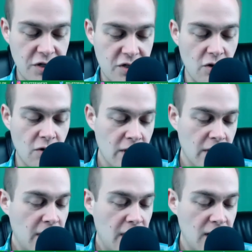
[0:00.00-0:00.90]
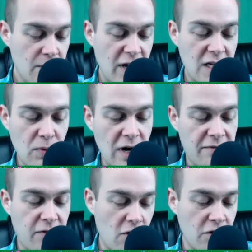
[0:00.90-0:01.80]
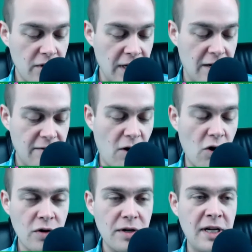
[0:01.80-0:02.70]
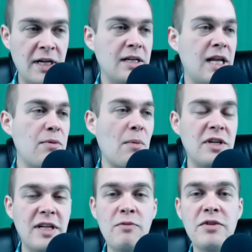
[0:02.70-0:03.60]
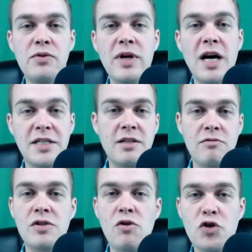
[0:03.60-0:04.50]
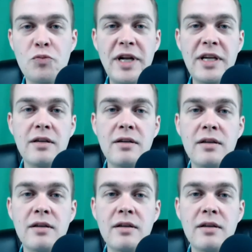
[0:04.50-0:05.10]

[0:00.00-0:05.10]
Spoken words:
So the best way to follow and keep up to date with you guys is through social media?